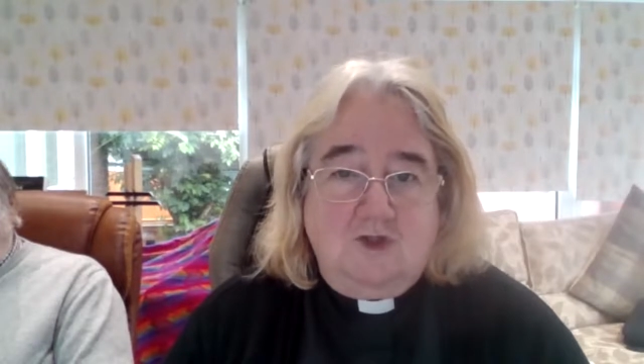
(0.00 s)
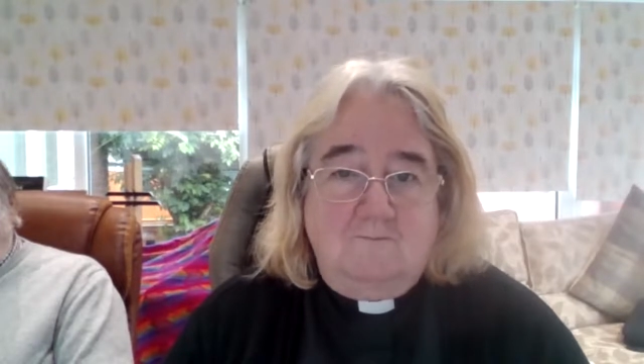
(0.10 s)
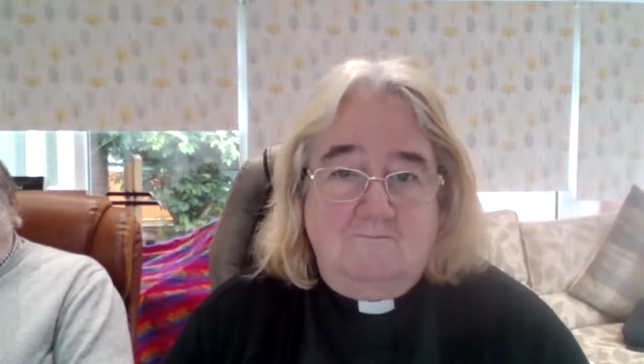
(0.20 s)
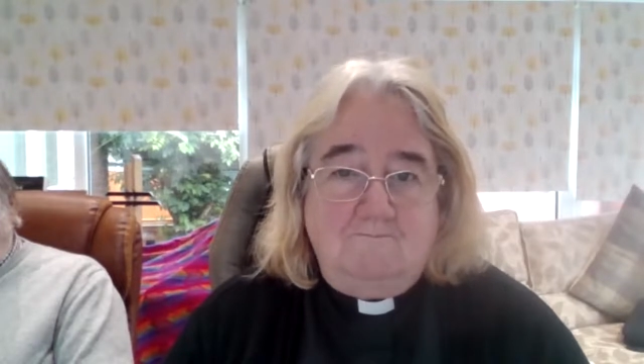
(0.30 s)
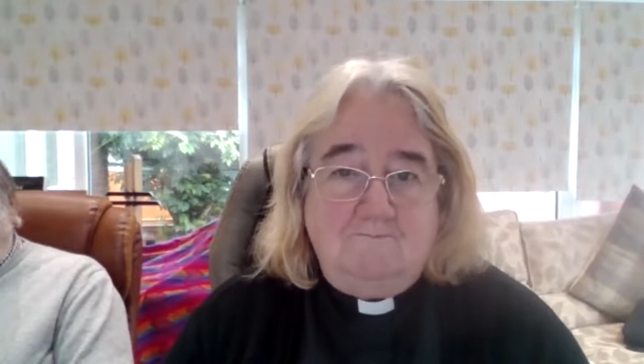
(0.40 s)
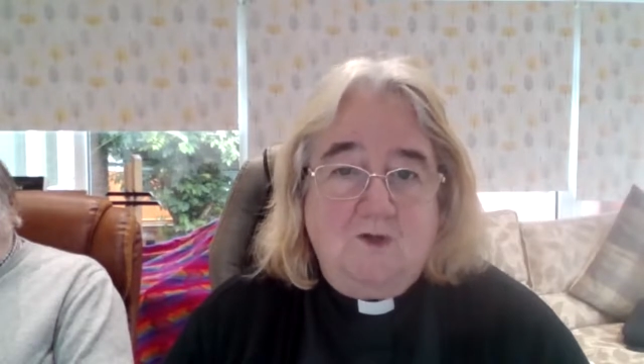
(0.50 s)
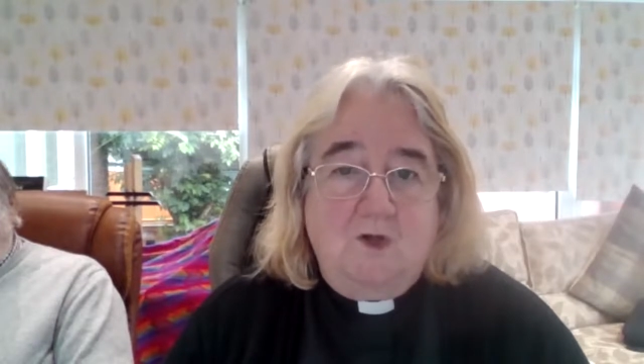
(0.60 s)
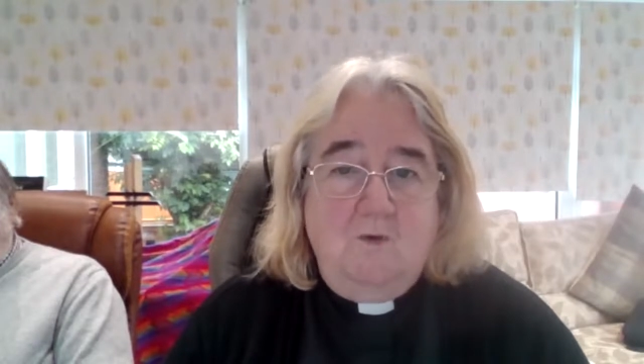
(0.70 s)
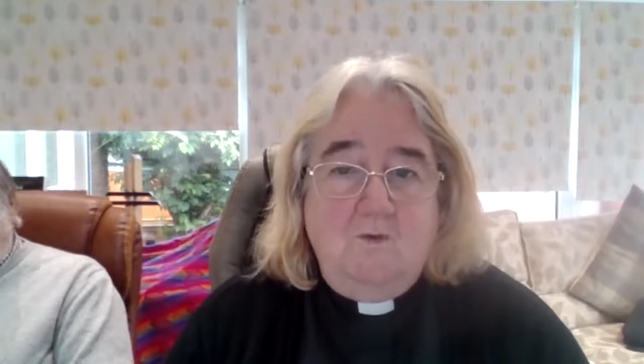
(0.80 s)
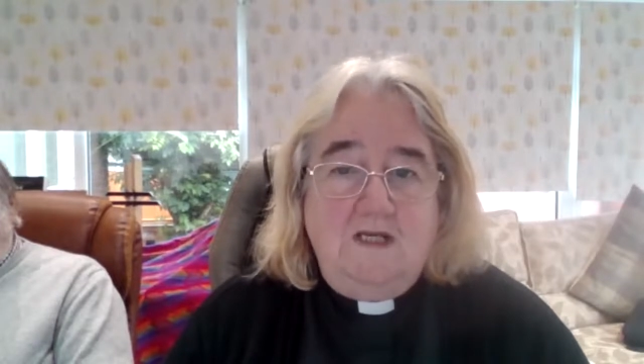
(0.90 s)
term,
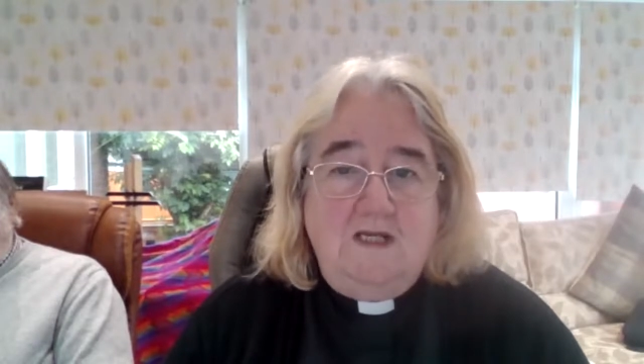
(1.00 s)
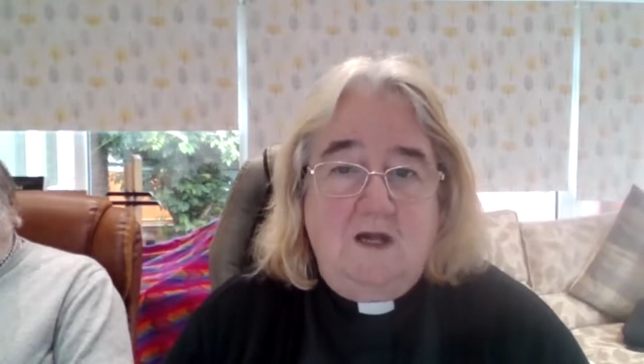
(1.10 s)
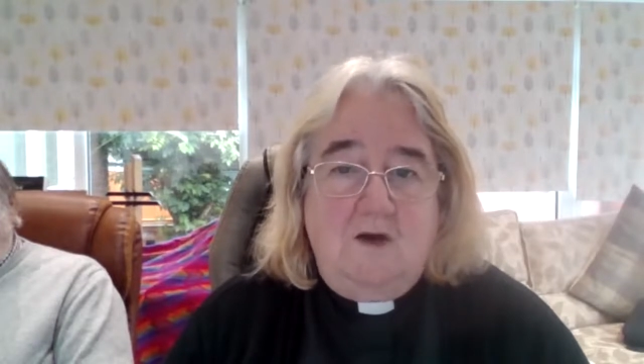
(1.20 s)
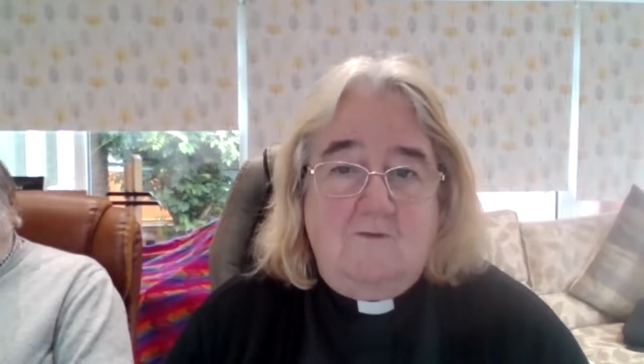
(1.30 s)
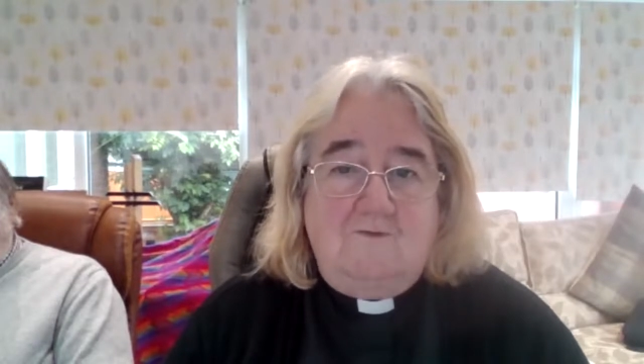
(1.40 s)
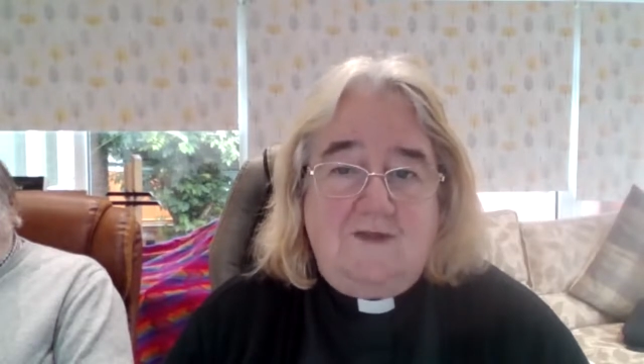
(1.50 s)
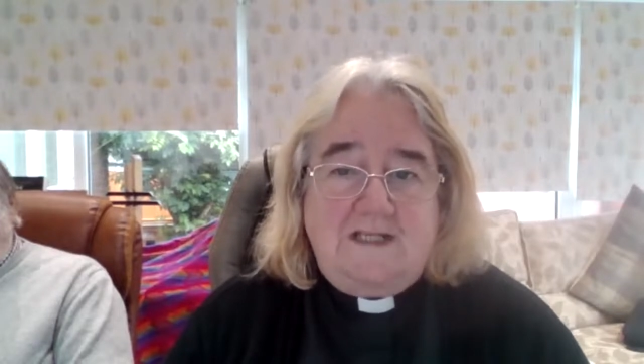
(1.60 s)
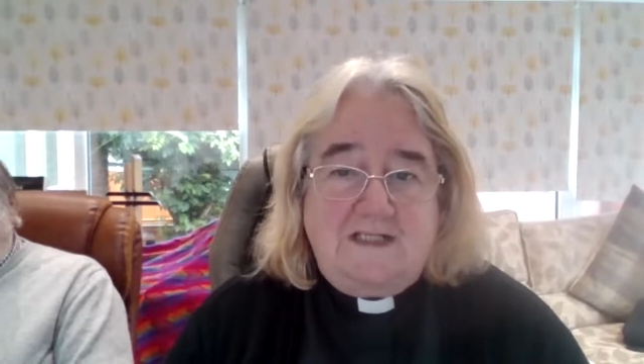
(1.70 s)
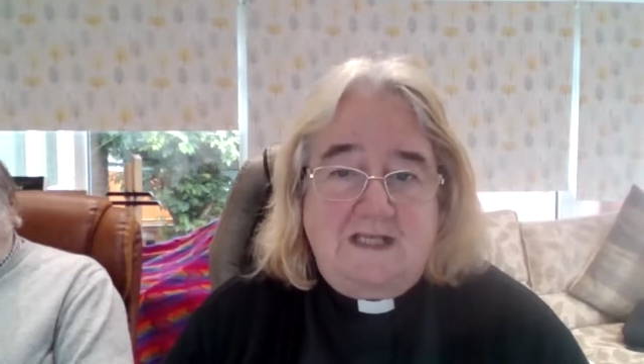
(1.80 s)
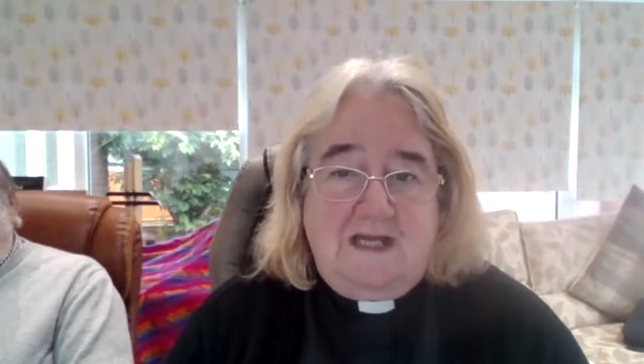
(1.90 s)
only of
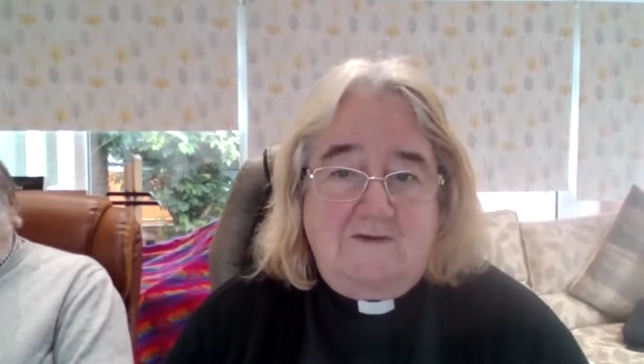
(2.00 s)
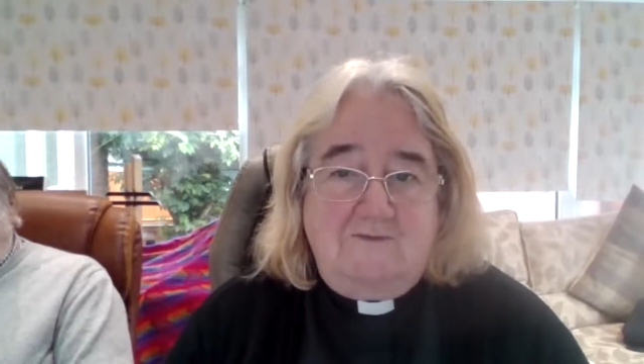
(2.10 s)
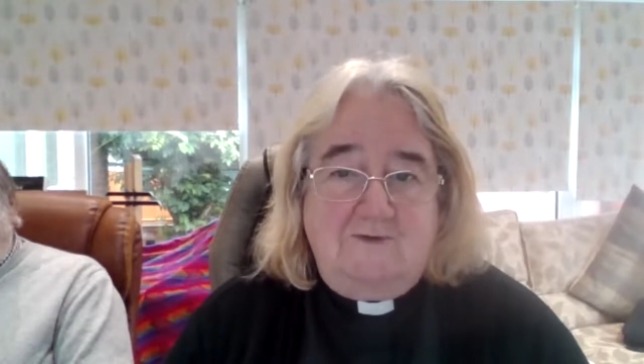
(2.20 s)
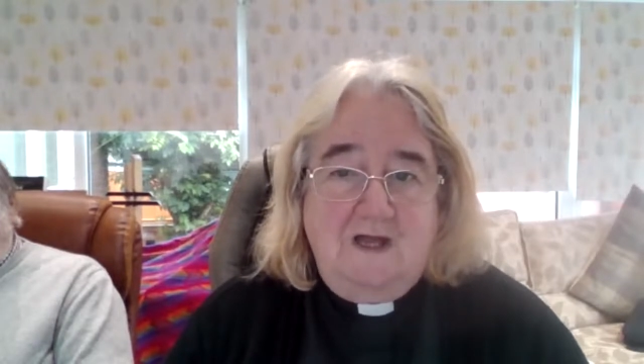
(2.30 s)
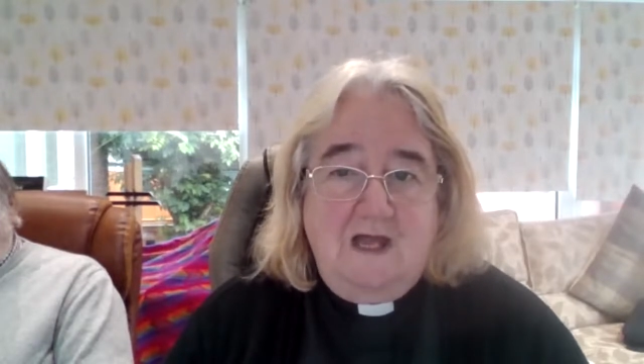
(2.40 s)
this life,